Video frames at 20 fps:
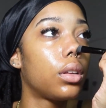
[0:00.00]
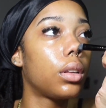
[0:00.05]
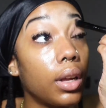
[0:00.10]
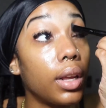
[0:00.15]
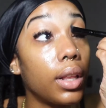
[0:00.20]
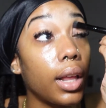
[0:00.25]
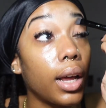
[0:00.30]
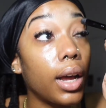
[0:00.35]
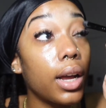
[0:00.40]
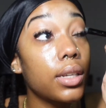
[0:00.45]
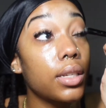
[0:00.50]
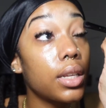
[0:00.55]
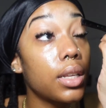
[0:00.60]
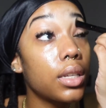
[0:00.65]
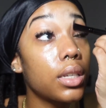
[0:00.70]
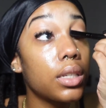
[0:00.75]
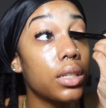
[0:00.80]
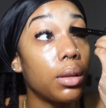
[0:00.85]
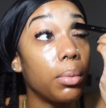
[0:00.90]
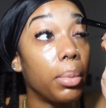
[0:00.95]
And like I said, this
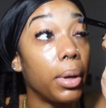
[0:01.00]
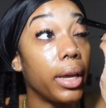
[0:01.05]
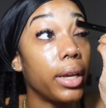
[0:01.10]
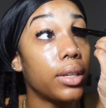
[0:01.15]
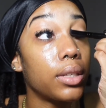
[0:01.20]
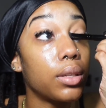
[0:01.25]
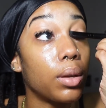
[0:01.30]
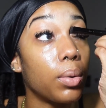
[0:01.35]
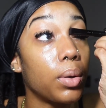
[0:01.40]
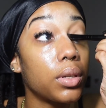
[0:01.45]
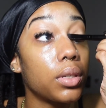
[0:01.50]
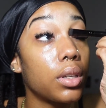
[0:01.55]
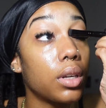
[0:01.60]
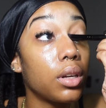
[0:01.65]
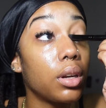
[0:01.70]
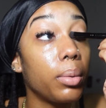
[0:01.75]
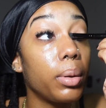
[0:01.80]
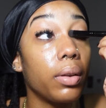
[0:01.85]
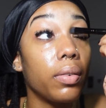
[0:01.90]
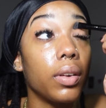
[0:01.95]
is the base, so it's gonna
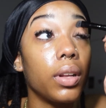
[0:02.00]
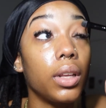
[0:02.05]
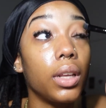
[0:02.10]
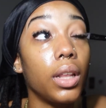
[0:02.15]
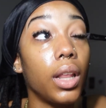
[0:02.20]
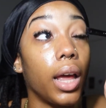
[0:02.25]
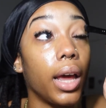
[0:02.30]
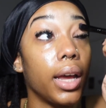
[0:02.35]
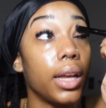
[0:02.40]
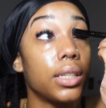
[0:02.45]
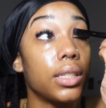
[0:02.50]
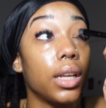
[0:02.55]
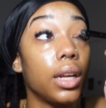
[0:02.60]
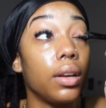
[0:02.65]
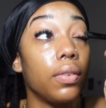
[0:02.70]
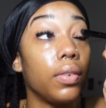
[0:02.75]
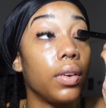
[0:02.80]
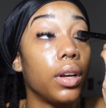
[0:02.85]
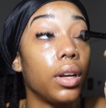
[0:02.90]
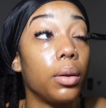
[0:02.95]
be really light. It's not
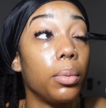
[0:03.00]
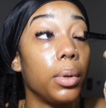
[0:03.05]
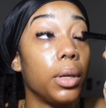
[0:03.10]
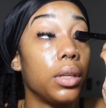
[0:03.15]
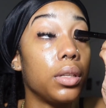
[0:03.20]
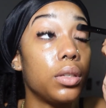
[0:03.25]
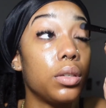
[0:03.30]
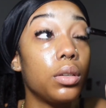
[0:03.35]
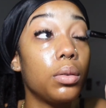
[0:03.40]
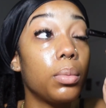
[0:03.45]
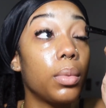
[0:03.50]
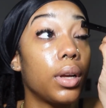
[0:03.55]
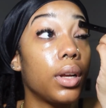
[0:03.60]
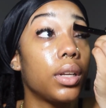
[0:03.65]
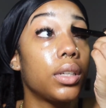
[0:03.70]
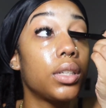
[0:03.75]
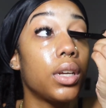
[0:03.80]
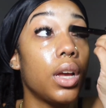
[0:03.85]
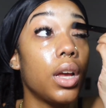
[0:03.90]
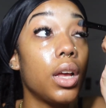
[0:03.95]
even gonna be too
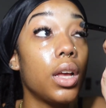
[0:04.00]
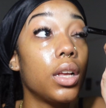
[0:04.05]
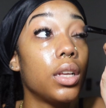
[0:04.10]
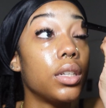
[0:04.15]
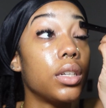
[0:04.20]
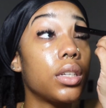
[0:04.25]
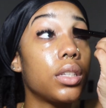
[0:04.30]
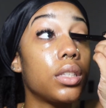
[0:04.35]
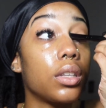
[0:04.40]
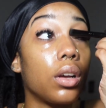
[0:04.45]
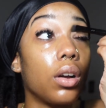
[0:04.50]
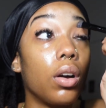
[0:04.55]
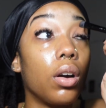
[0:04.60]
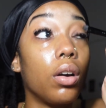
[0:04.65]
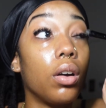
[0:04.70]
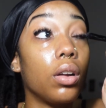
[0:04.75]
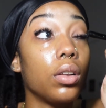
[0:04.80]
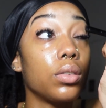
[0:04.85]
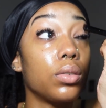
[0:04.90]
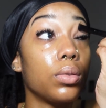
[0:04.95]
much. Just a
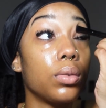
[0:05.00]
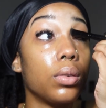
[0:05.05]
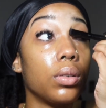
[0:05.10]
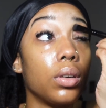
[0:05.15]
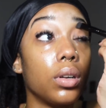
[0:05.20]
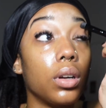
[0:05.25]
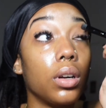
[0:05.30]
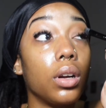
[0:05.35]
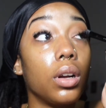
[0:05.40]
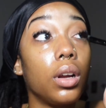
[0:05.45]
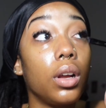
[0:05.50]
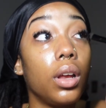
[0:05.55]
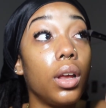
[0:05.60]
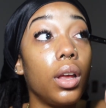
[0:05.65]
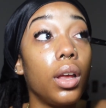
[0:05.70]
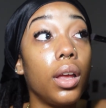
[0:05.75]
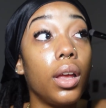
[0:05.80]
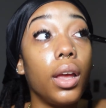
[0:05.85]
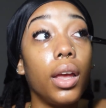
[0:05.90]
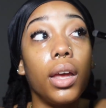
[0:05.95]
contour
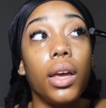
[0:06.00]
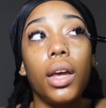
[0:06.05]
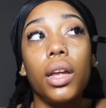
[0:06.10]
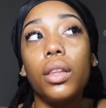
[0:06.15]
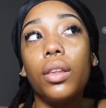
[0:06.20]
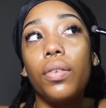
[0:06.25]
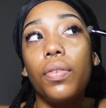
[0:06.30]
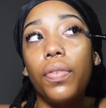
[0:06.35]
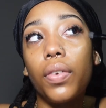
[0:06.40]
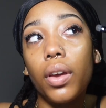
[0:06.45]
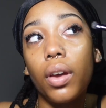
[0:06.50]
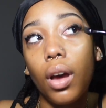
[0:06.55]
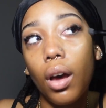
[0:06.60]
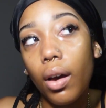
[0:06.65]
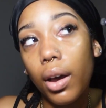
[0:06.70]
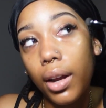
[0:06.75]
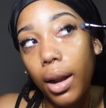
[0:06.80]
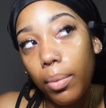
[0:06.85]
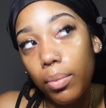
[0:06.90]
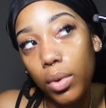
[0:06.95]
and get the feel.
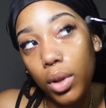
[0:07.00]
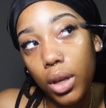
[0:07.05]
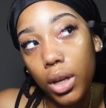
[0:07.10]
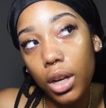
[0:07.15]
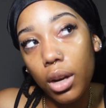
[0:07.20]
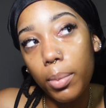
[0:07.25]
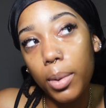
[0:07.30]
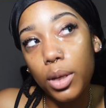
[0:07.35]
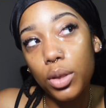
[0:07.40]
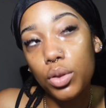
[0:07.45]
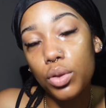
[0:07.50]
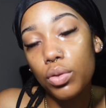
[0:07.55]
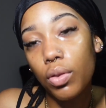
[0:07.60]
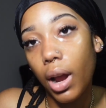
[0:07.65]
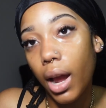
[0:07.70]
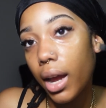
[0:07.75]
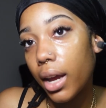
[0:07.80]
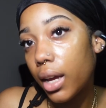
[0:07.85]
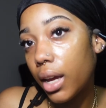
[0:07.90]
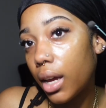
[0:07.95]
And I'm really going to be
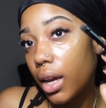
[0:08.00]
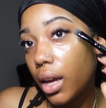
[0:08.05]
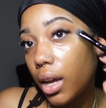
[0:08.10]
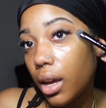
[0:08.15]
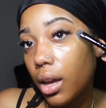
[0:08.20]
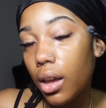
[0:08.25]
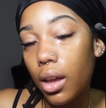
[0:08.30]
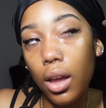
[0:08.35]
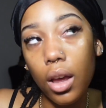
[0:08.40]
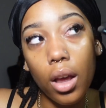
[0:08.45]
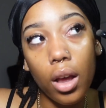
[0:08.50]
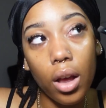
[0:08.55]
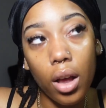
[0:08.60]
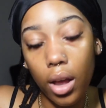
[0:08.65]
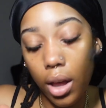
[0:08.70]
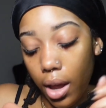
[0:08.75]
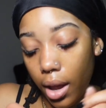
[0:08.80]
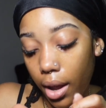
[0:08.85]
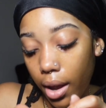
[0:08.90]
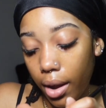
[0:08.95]
dragging
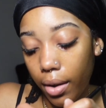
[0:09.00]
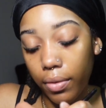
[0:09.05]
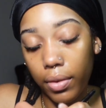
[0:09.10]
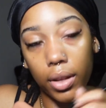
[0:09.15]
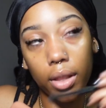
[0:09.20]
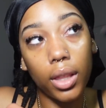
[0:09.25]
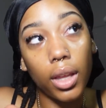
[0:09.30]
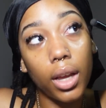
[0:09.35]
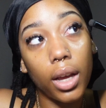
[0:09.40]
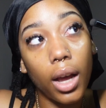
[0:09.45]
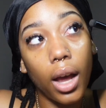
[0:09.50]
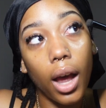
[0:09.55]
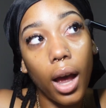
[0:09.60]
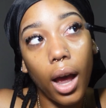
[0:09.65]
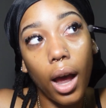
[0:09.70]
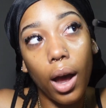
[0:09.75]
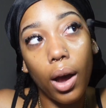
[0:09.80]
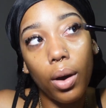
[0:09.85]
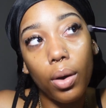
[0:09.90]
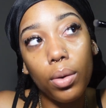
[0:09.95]
everything
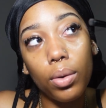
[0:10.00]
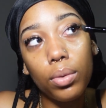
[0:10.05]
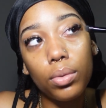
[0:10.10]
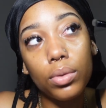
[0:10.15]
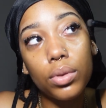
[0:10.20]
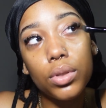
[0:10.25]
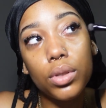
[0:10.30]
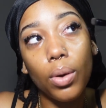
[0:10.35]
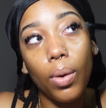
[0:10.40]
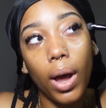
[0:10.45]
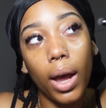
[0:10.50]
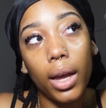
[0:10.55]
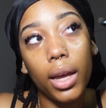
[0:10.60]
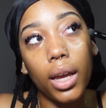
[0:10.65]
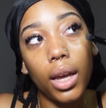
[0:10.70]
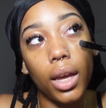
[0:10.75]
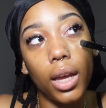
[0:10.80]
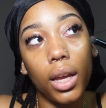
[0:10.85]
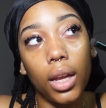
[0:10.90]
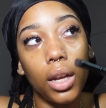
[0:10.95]
out so I
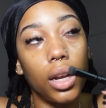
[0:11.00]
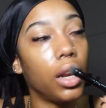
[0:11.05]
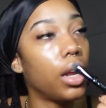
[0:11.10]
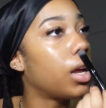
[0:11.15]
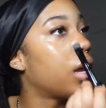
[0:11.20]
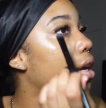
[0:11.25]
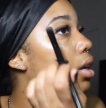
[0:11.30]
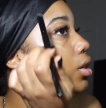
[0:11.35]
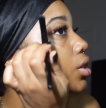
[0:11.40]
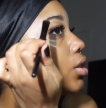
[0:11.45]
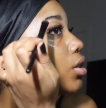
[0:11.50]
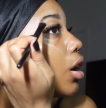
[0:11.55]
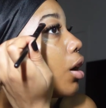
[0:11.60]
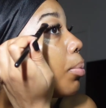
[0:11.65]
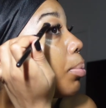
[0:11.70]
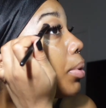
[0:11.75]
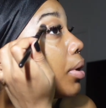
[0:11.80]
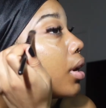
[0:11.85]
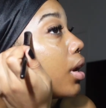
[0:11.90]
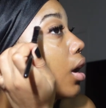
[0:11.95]
can
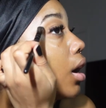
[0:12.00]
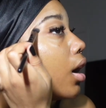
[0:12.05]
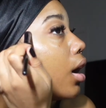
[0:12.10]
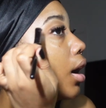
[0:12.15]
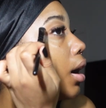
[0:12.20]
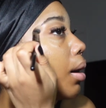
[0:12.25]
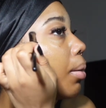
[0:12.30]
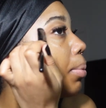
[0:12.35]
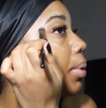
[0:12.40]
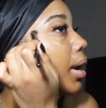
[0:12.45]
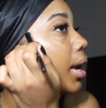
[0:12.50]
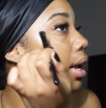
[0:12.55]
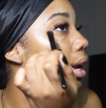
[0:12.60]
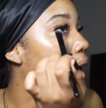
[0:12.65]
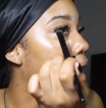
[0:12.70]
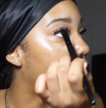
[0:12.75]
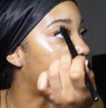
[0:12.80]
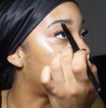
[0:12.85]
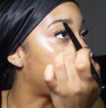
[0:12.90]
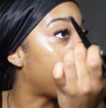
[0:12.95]
sharpen it up and
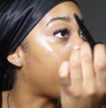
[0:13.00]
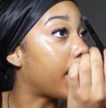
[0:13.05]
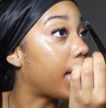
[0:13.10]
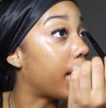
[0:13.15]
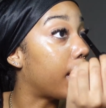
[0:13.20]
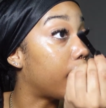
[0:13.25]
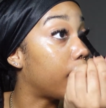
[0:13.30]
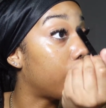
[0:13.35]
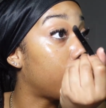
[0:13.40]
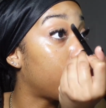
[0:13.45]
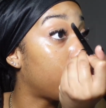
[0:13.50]
have that